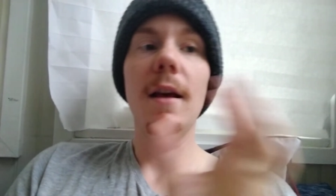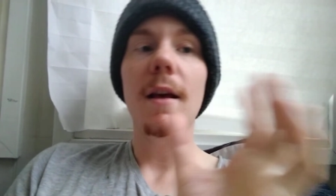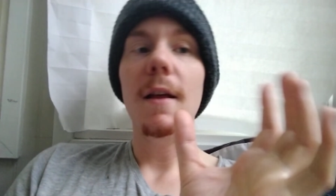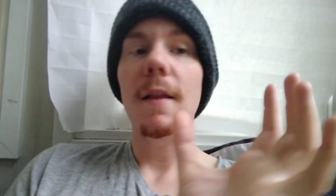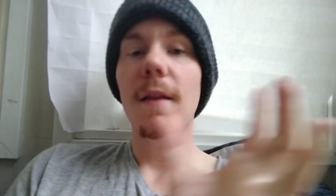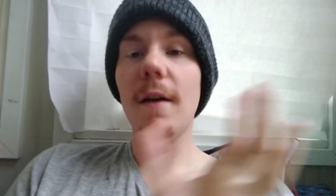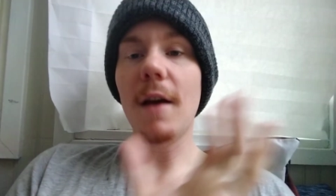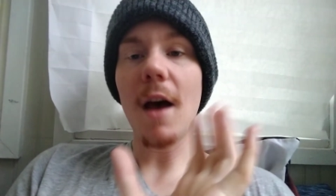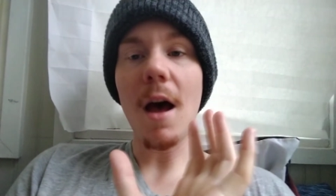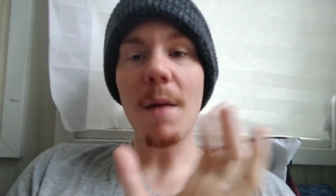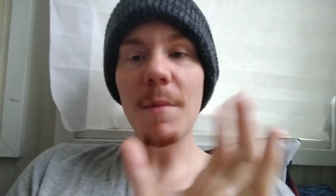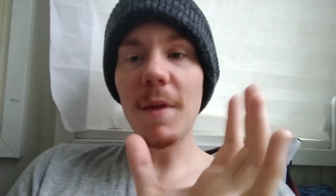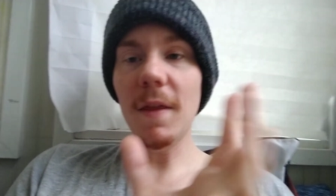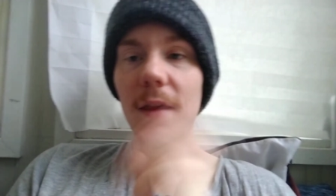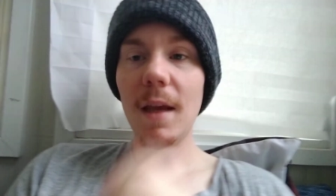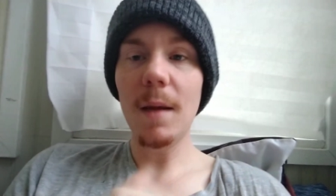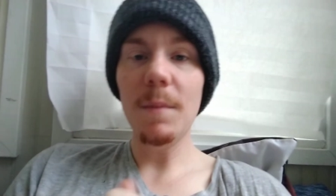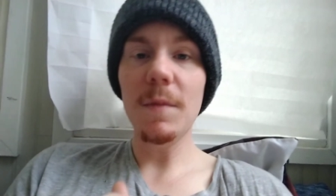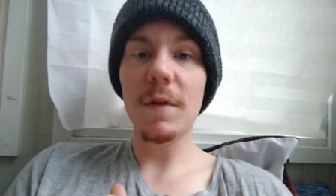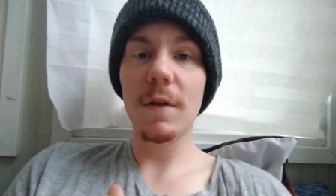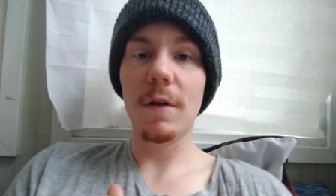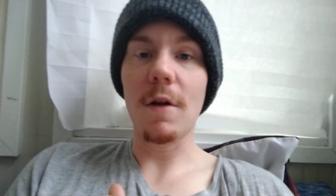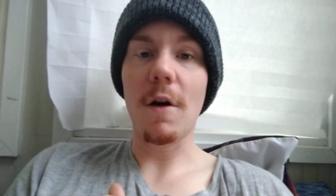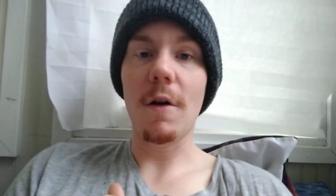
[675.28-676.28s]
The common
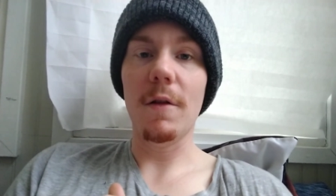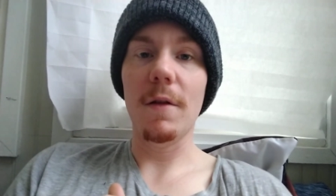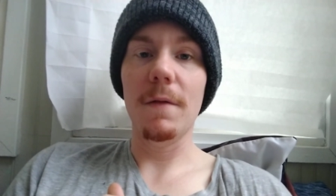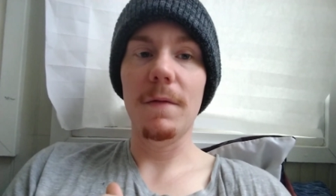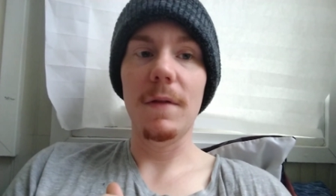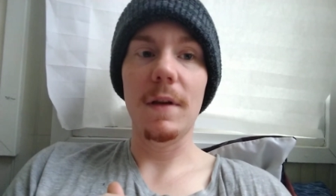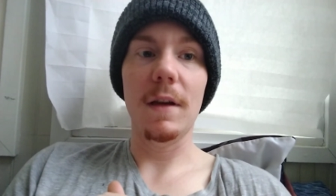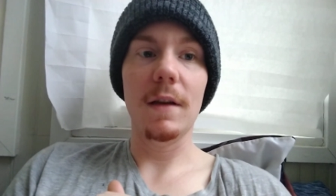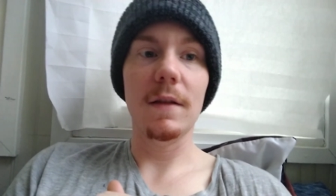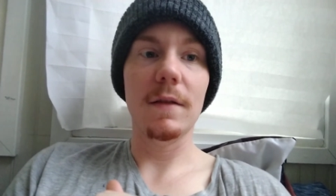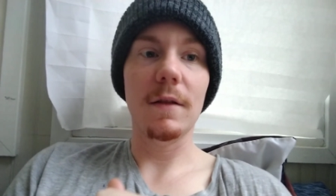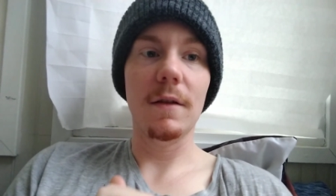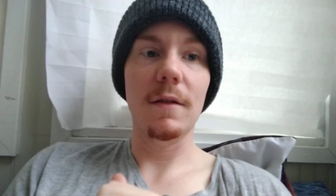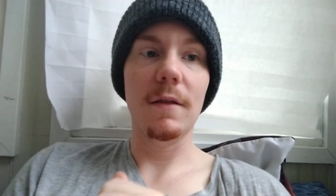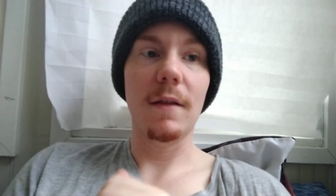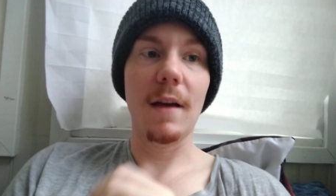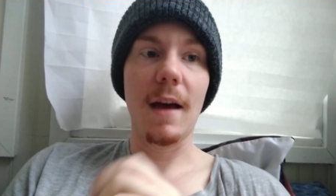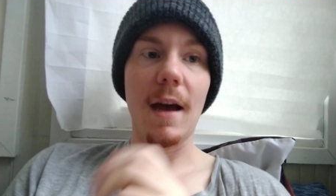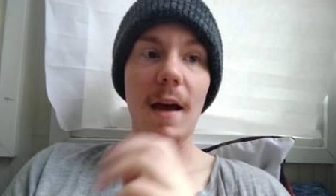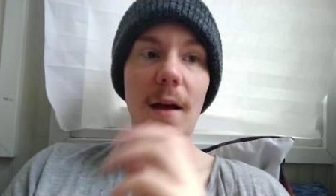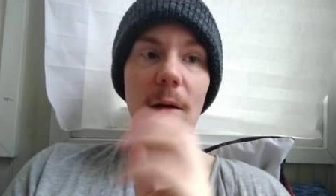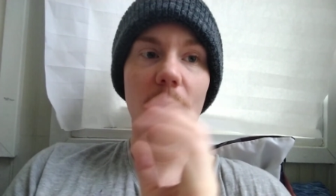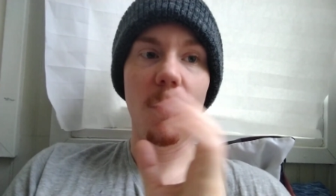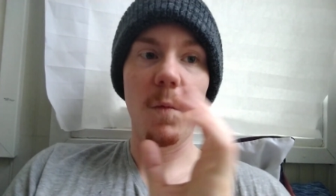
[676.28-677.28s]
themes in all of these are
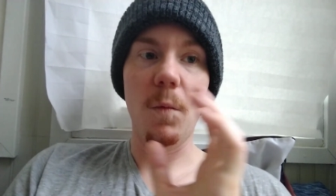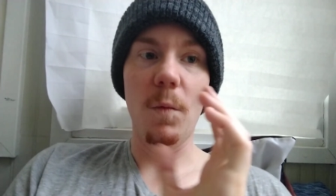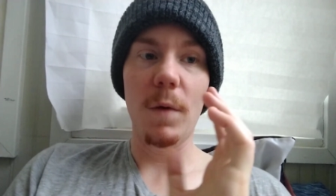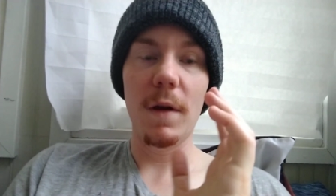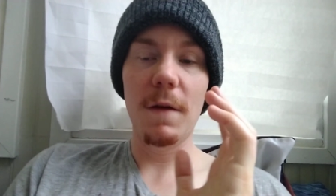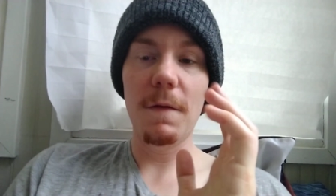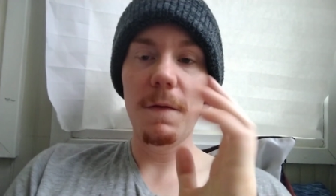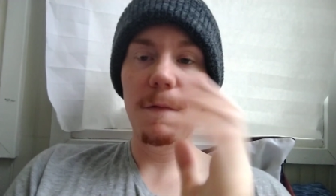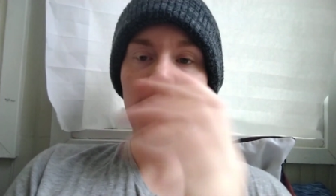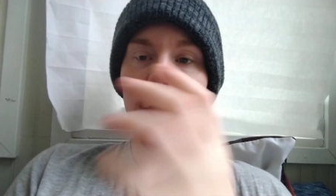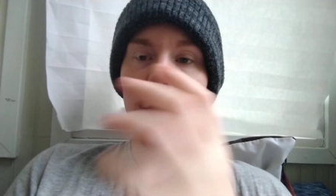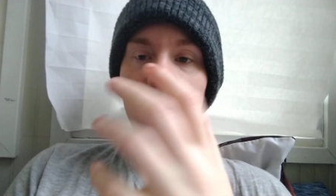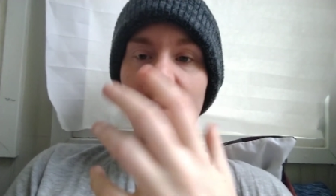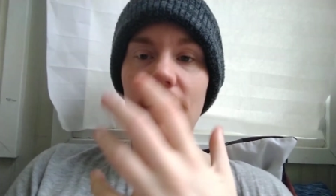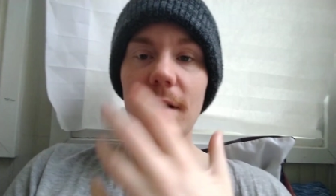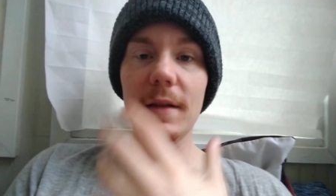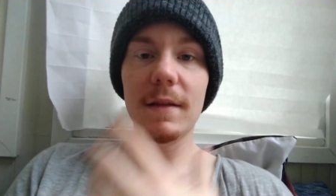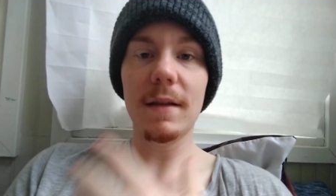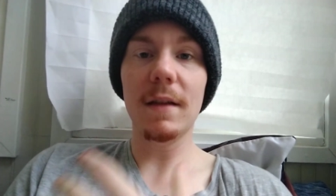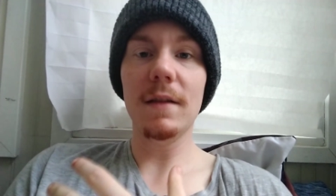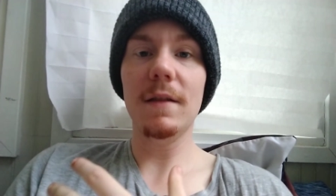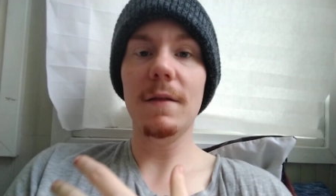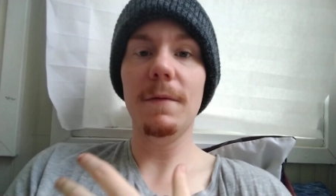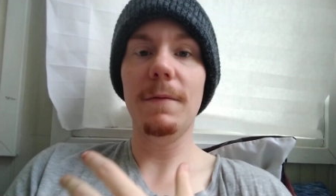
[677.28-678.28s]
that we feel a
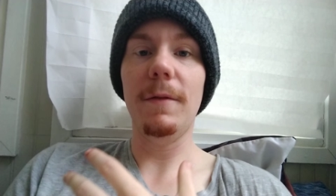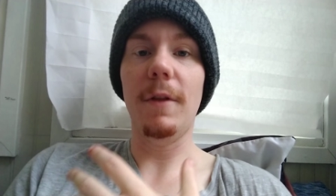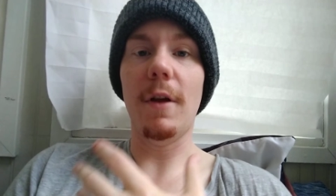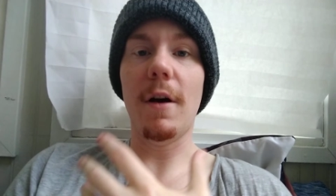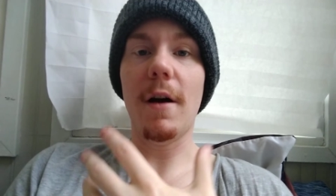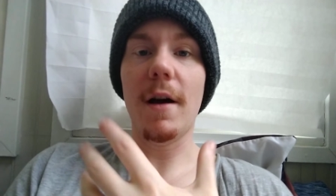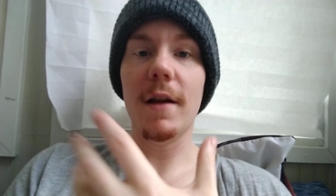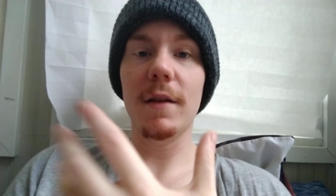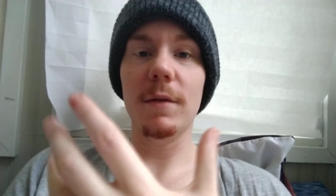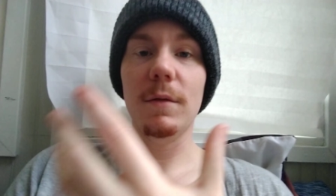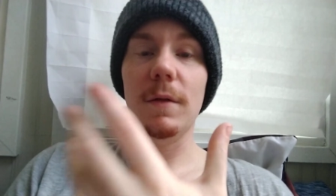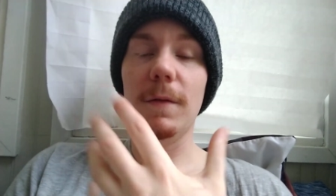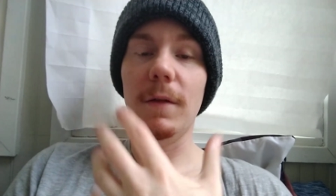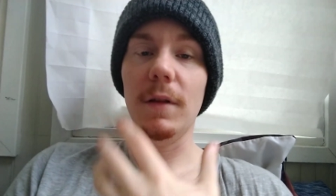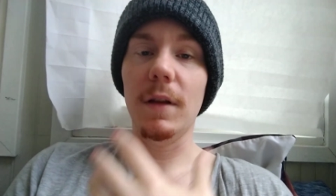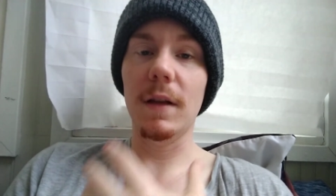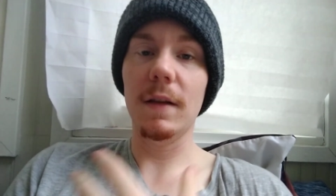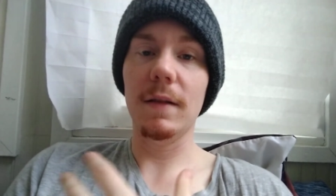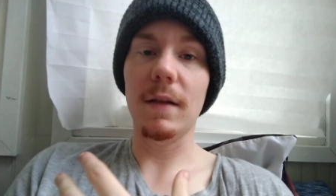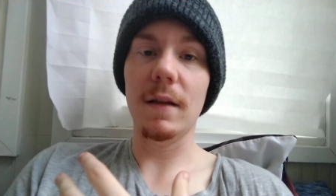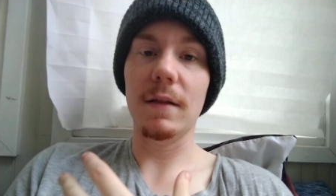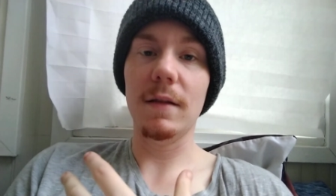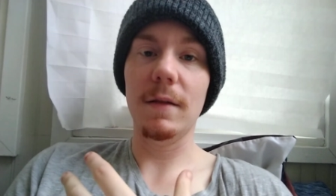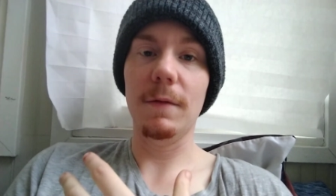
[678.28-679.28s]
sense of loss, we feel
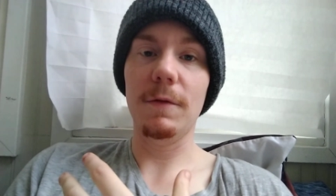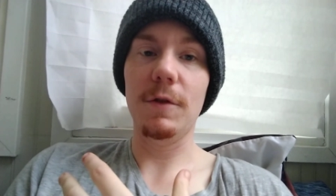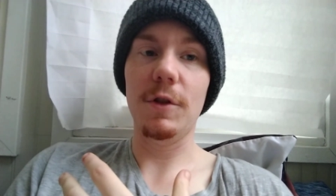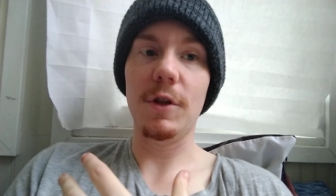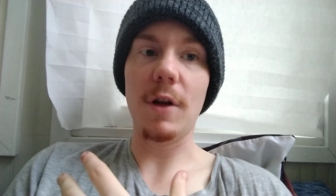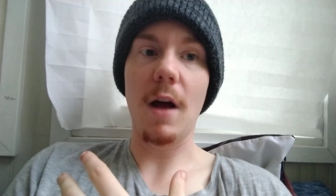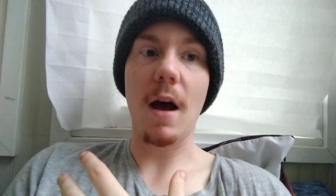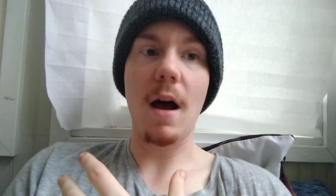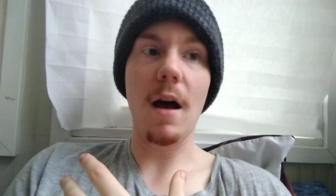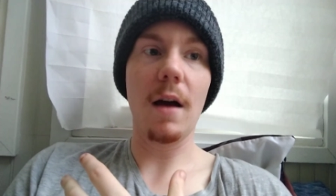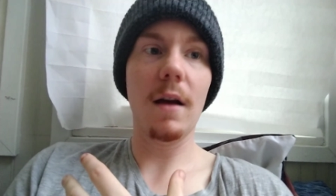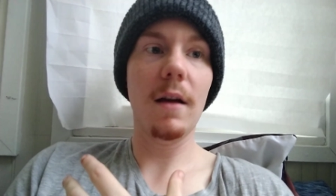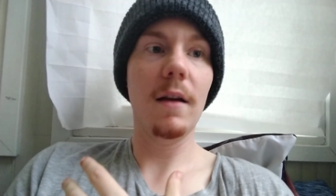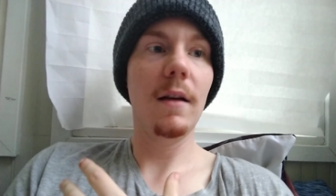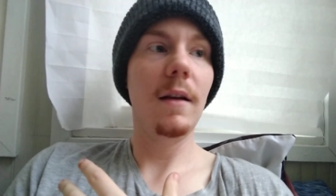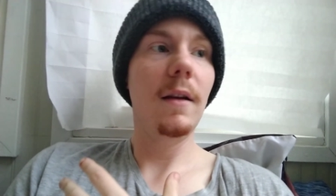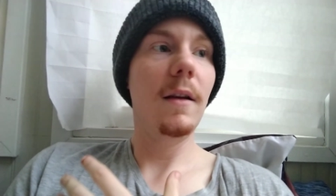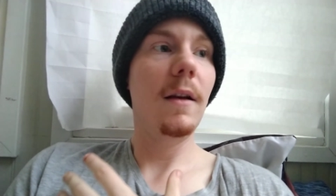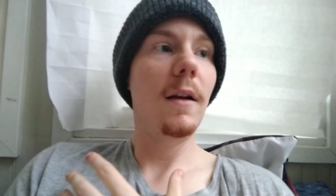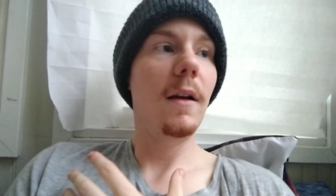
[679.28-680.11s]
a sense of shock.